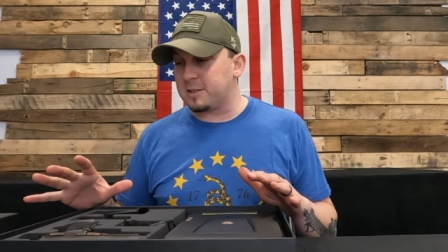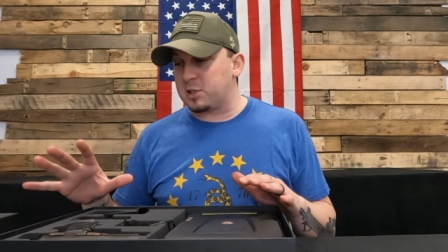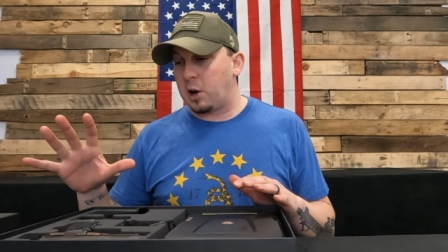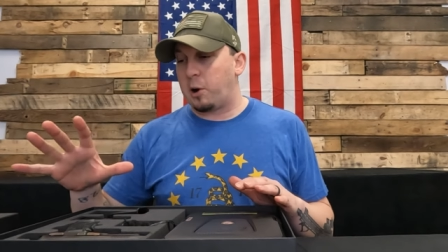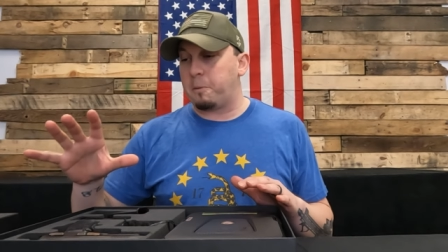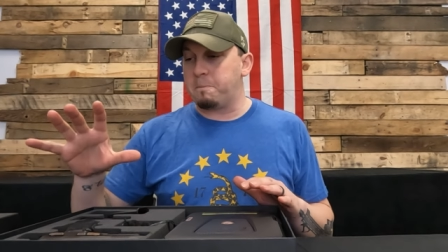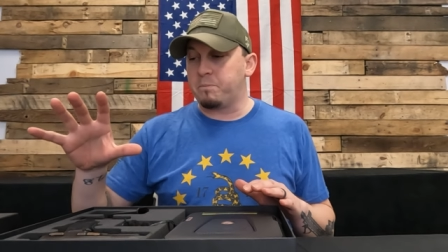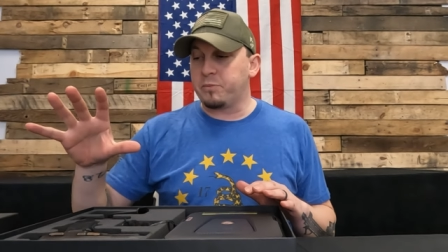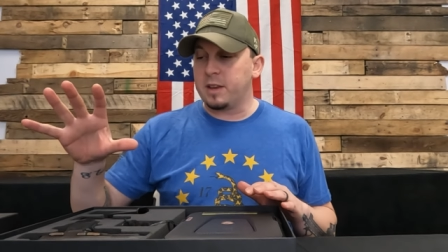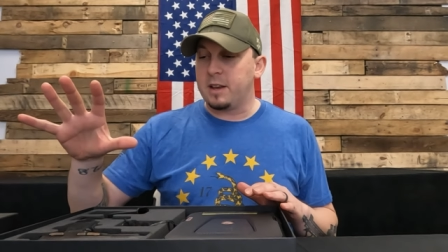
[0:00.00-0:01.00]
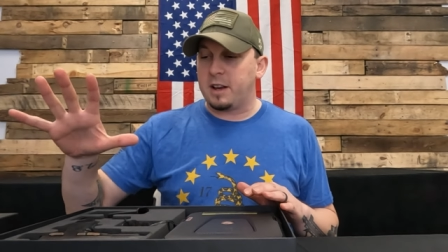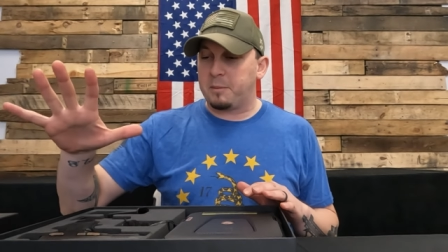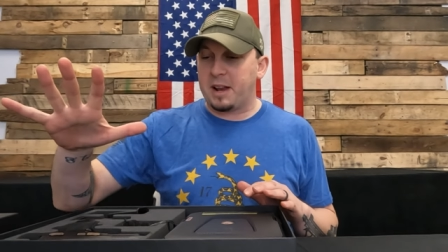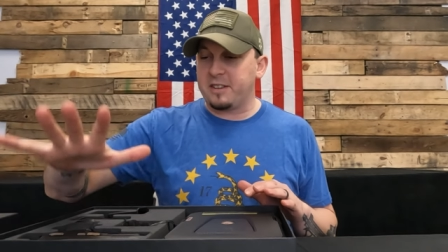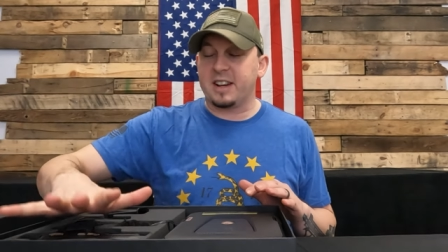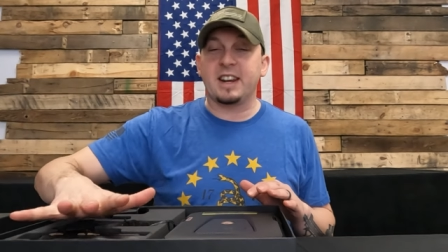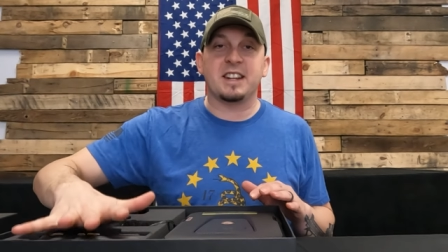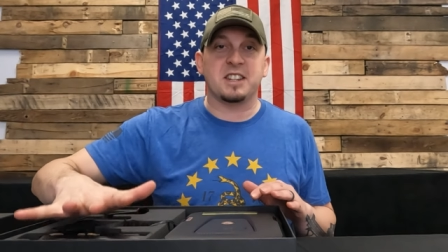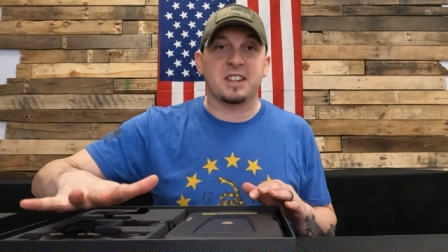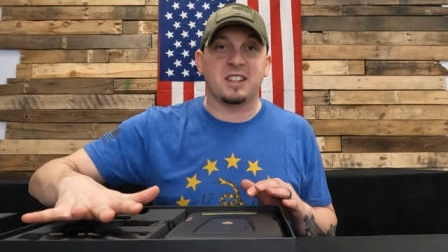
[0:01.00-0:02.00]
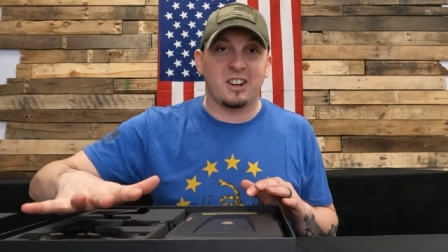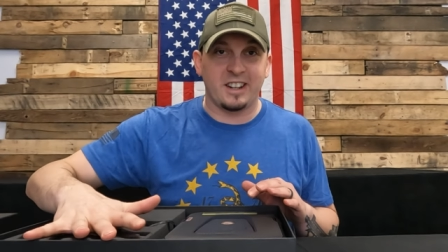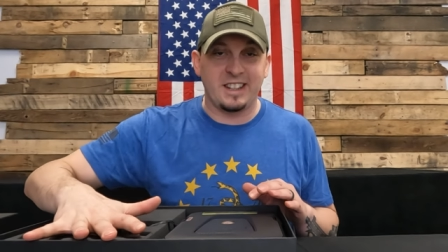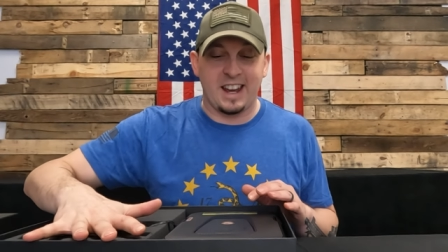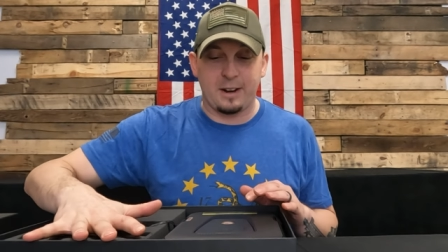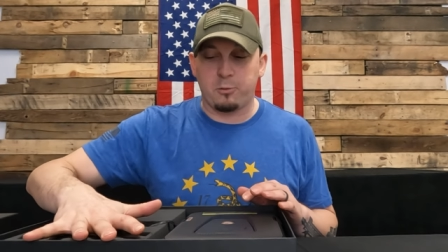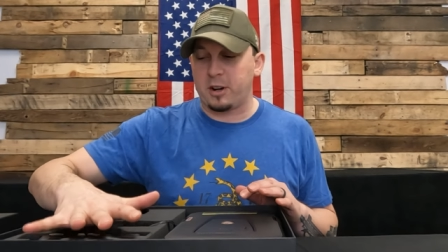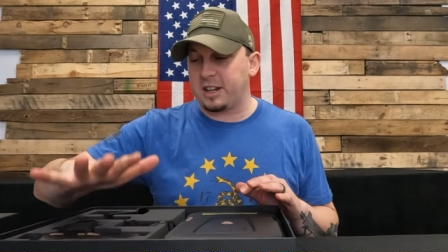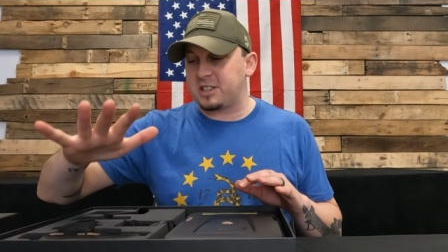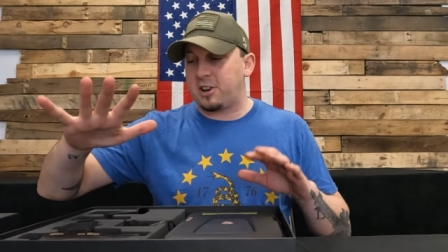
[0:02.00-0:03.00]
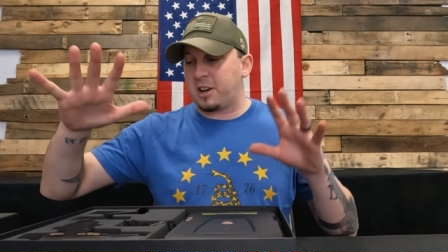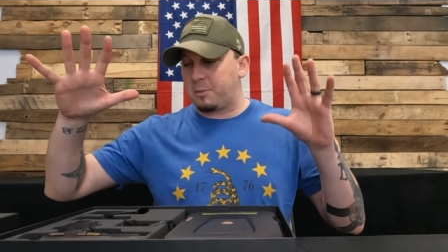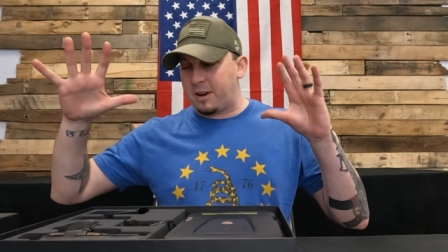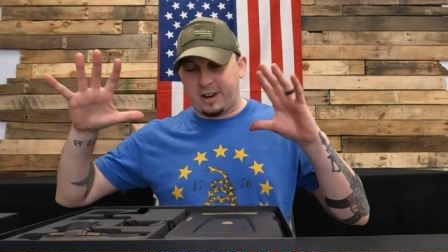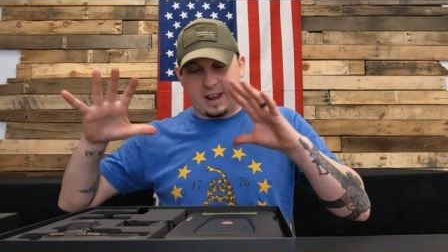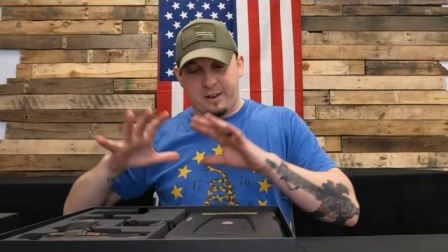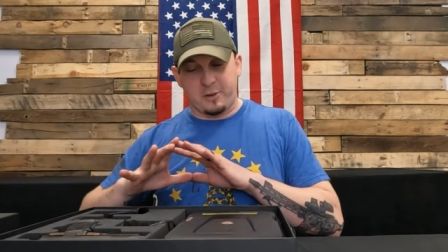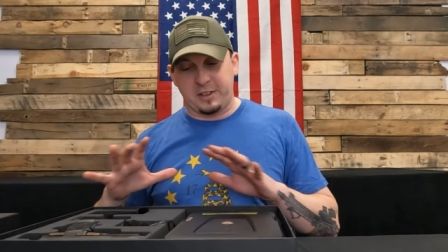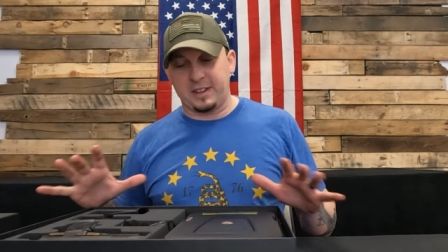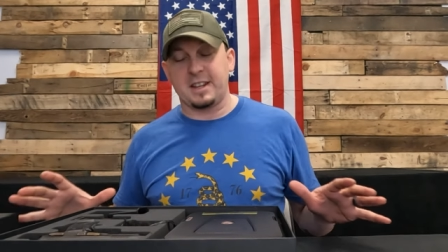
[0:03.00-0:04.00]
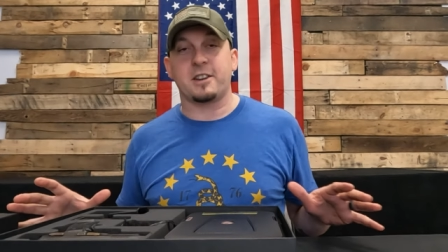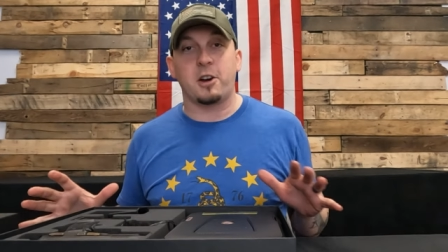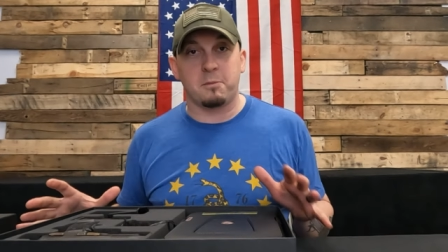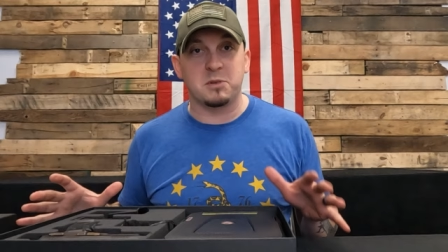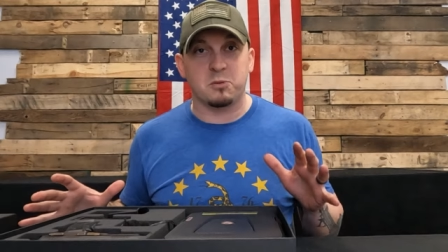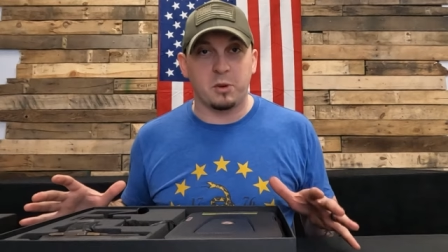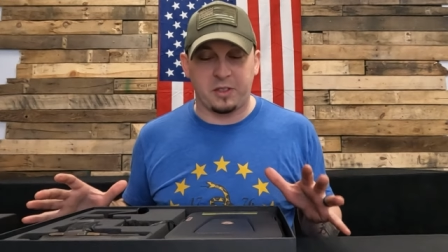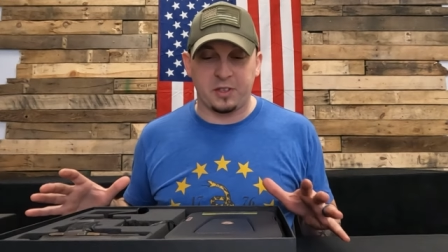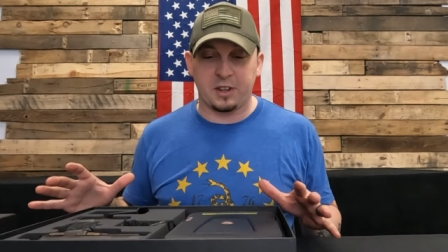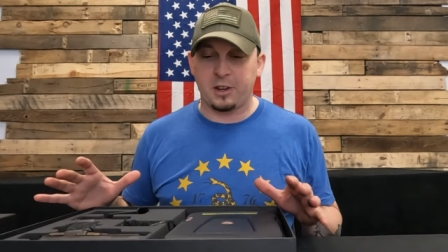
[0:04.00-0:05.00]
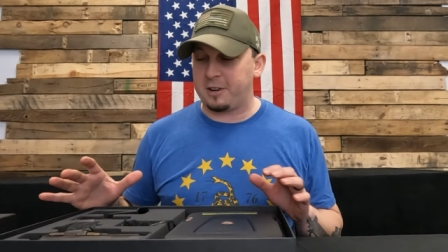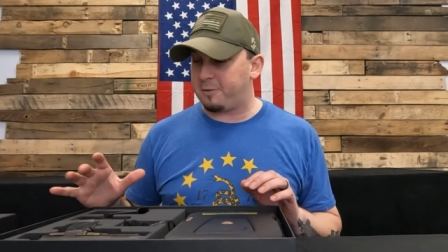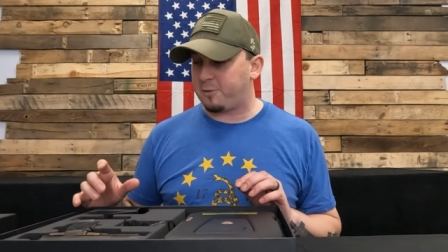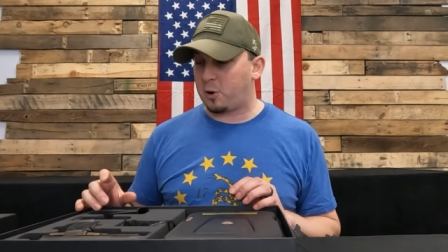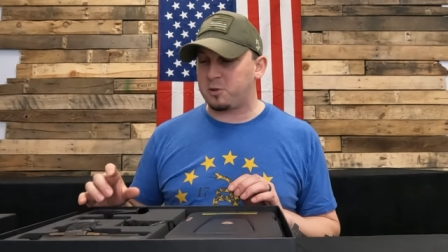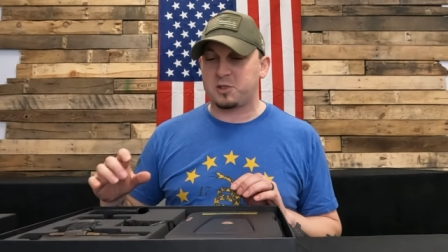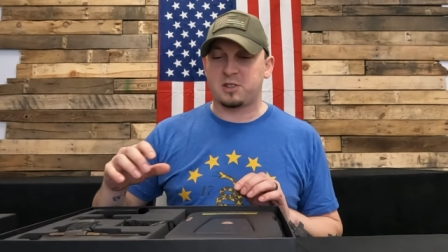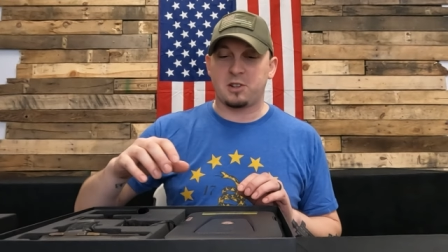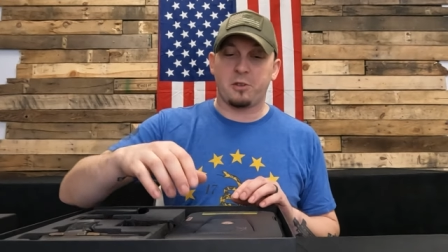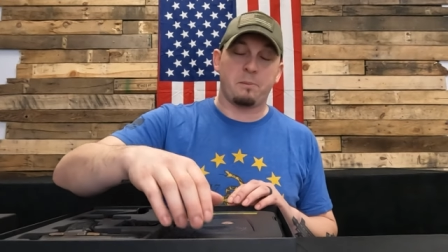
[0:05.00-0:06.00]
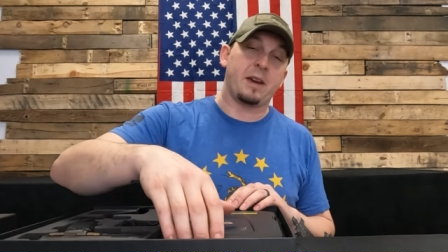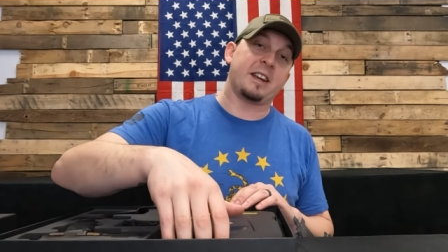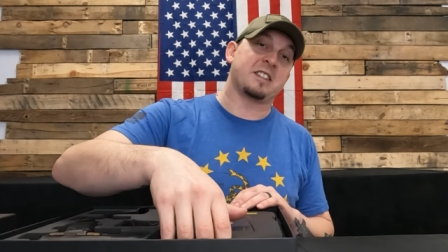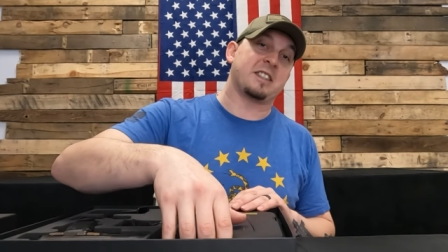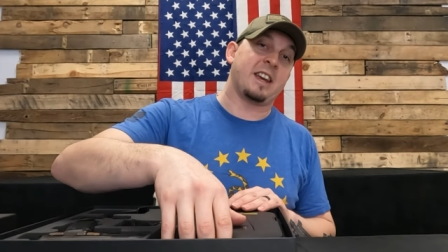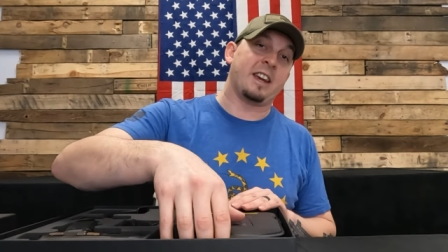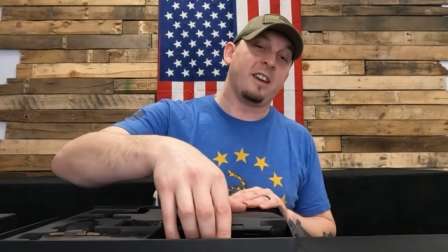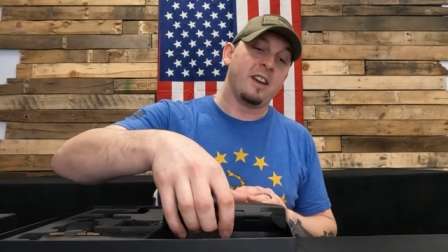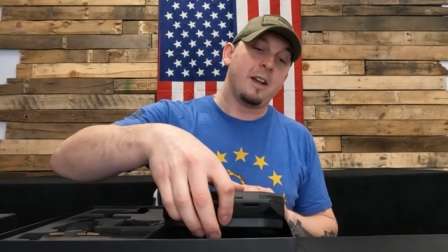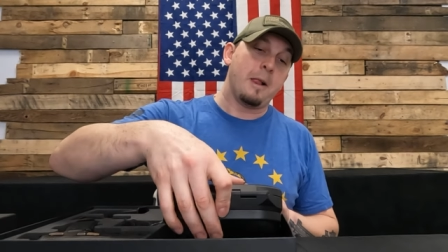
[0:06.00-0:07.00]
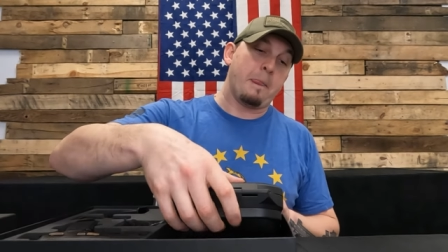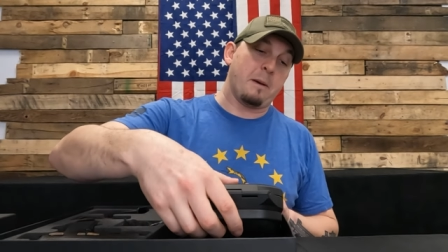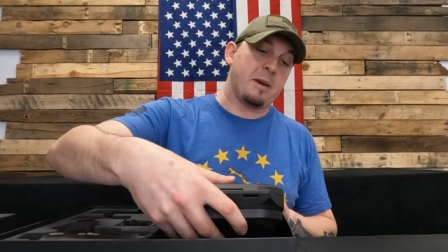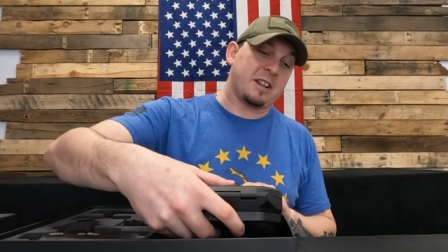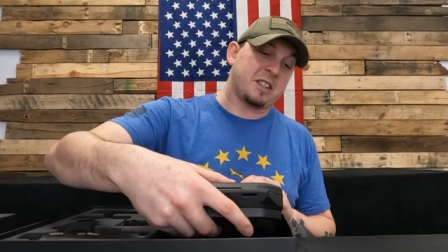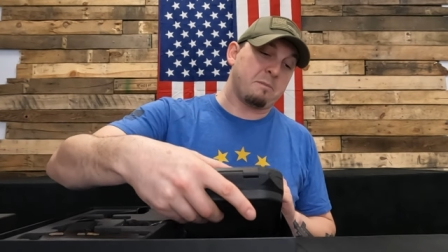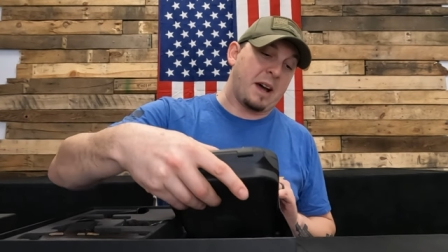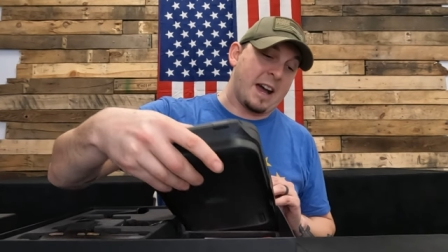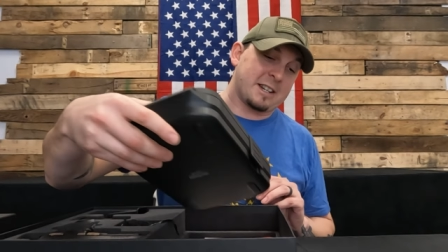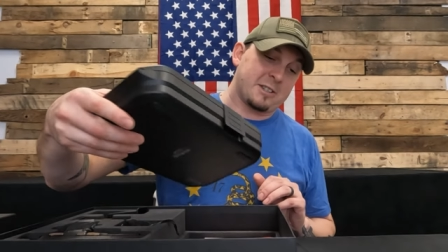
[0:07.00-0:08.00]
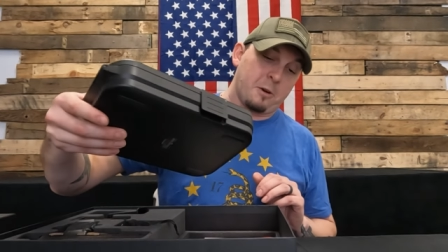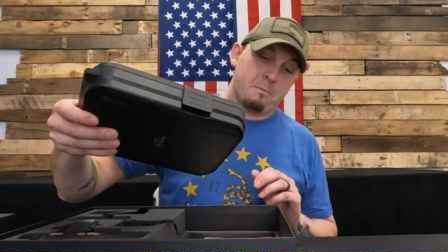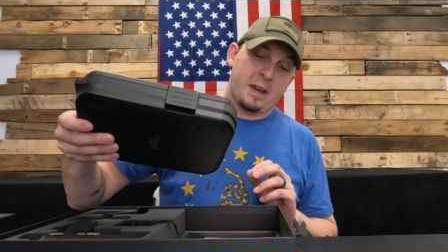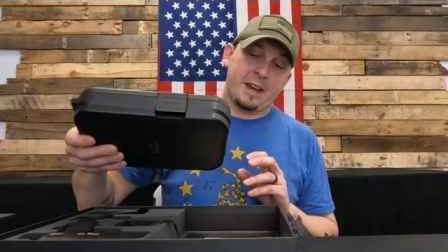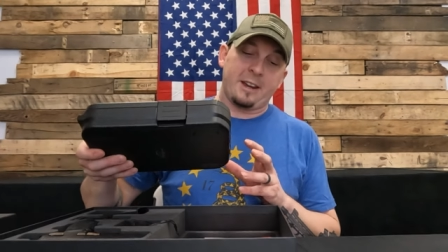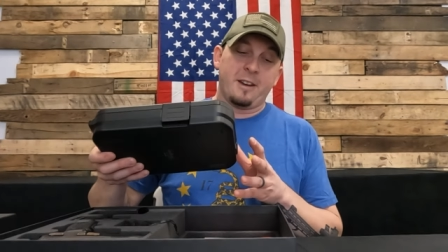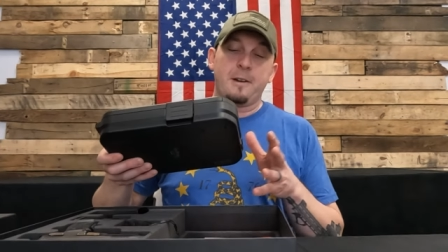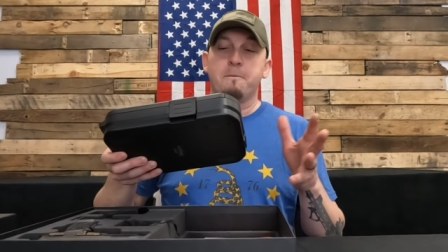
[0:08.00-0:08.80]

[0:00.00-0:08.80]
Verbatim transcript: So, I'm not even going to get to the gun yet. We're going to talk about everything that comes with the gun first. So the biggest thing that makes the box so big,